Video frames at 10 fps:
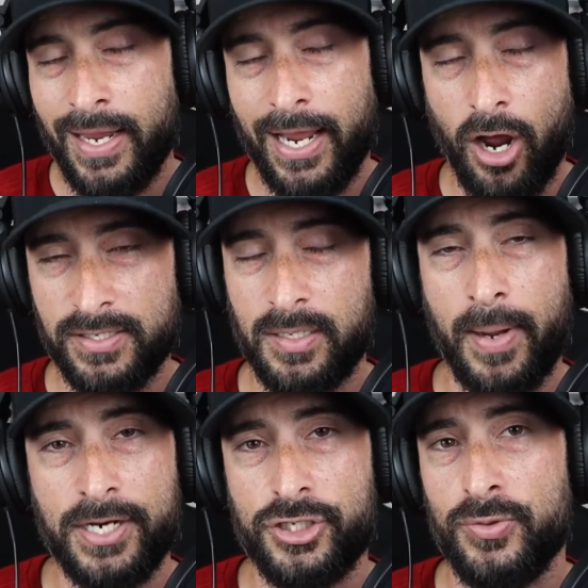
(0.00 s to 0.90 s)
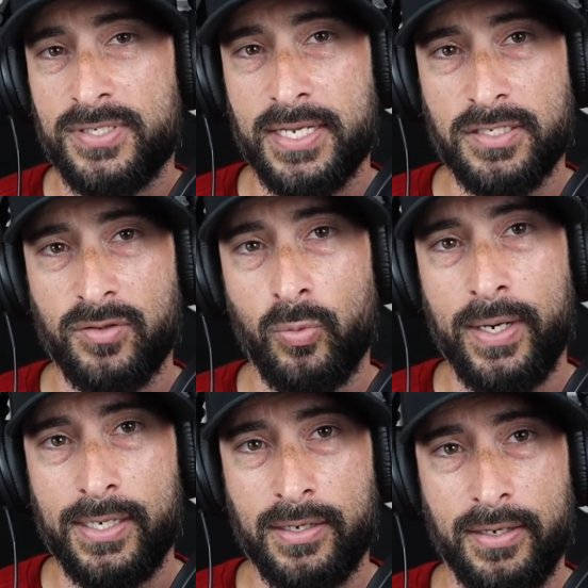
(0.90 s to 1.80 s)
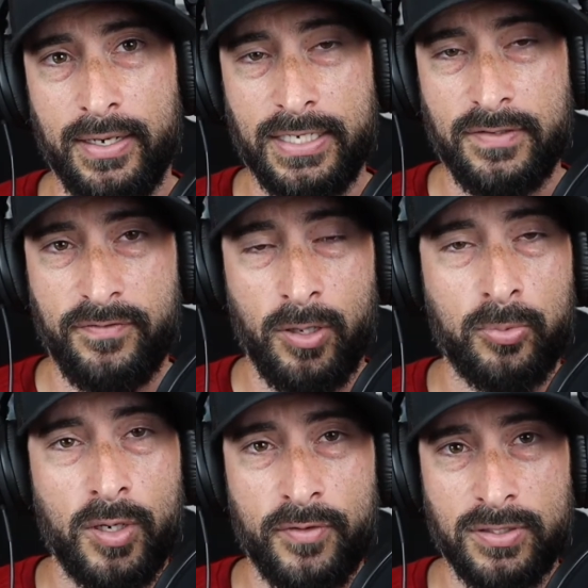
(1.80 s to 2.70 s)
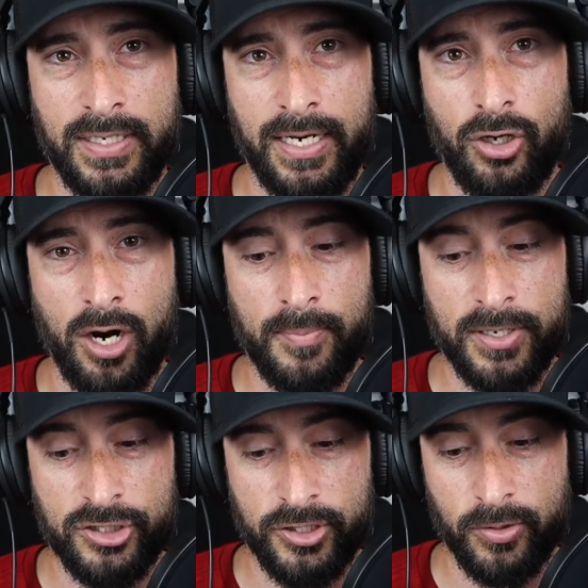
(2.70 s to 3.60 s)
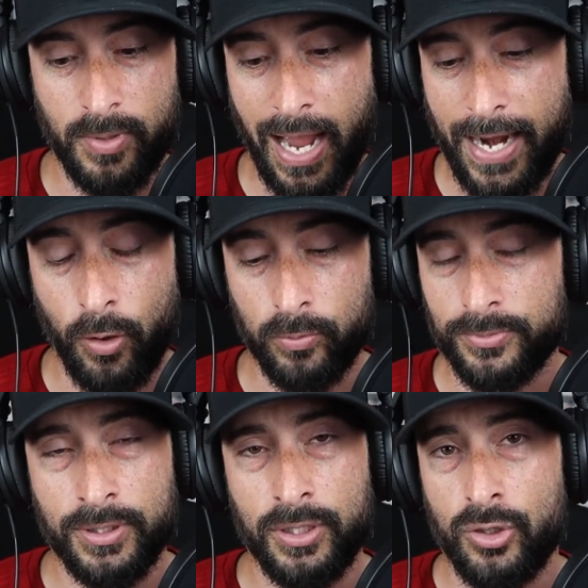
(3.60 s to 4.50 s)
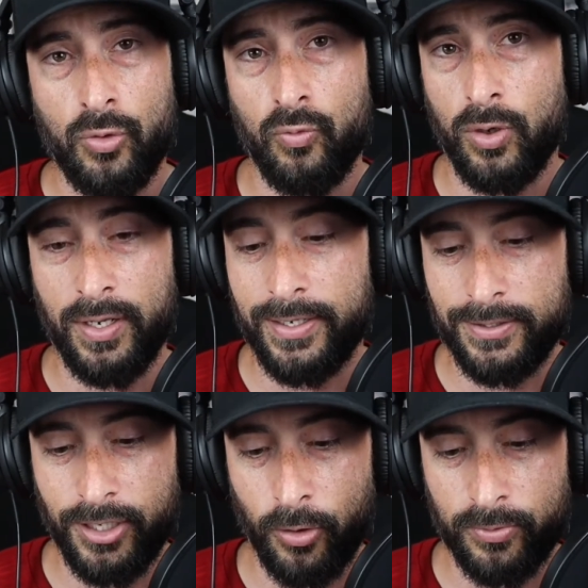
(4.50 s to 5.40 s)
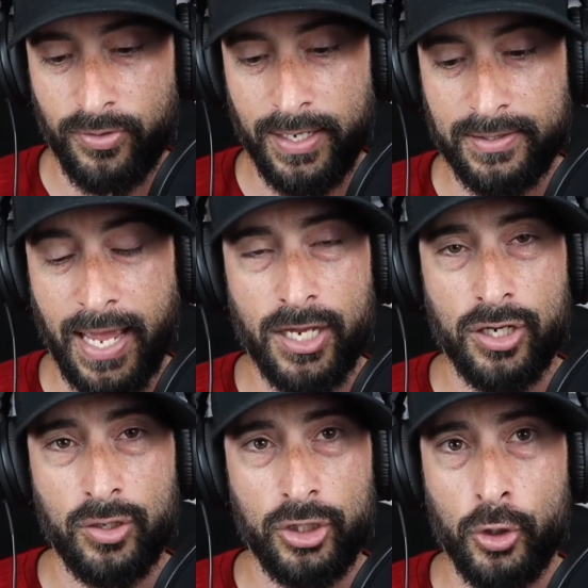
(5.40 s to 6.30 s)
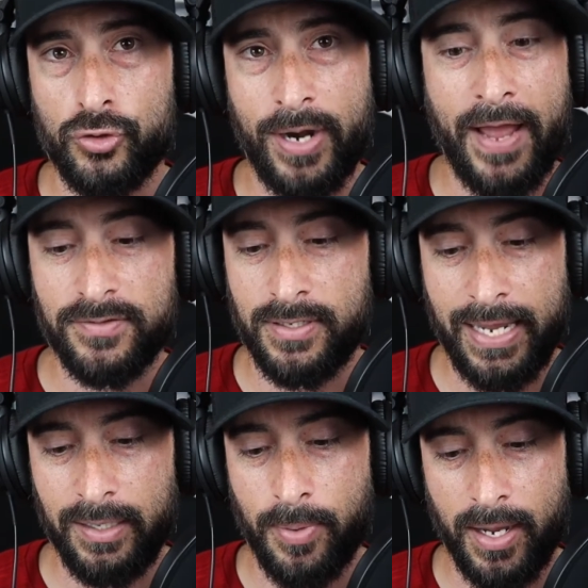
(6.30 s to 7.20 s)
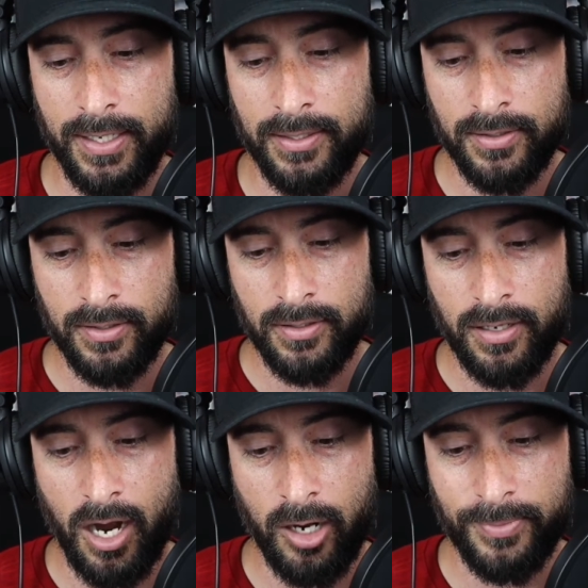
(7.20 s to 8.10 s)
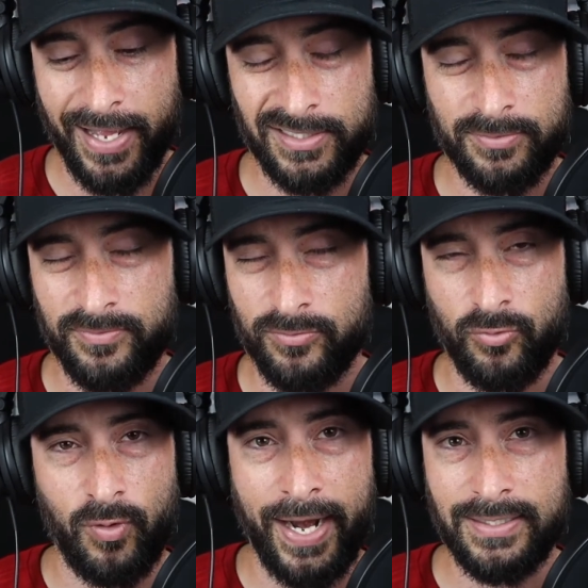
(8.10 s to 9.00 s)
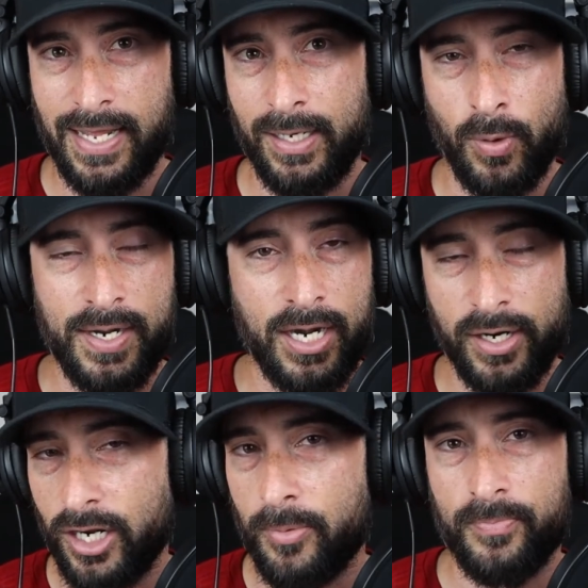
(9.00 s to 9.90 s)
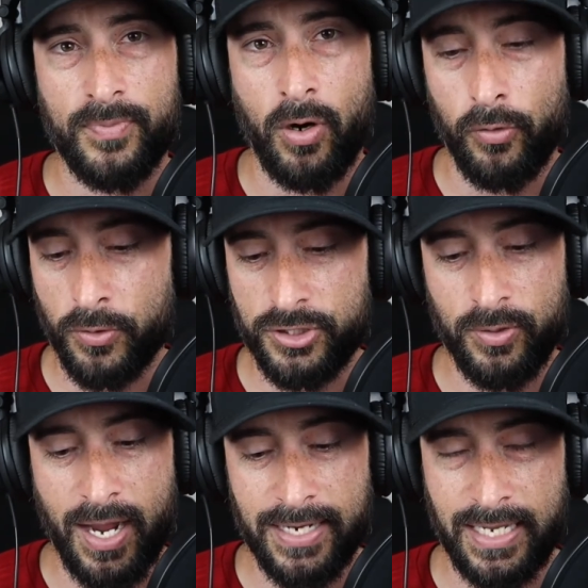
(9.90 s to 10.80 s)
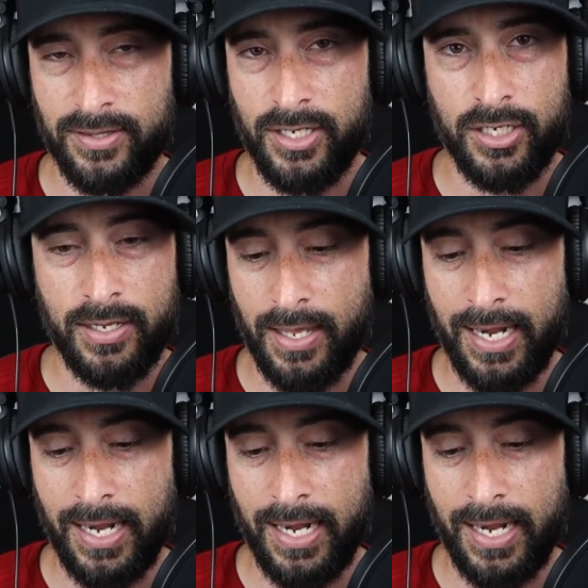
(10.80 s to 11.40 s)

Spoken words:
And honestly, my two sits of the week is Philip Rivers and Gardner Minshew. I don't really, think that you drafted anybody that's ranked anywhere near him or those two guys. I think